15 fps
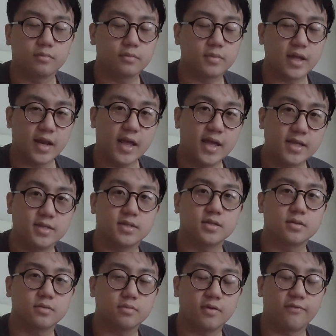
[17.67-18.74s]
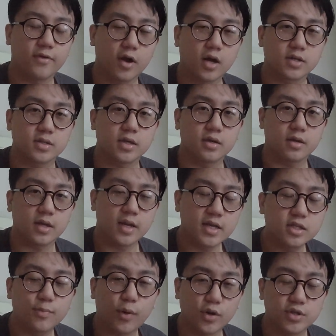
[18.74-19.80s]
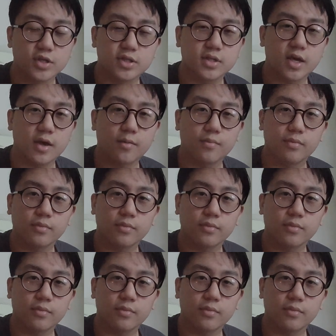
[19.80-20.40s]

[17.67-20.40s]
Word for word: It is a Fugazi. It is a Ponzi scheme.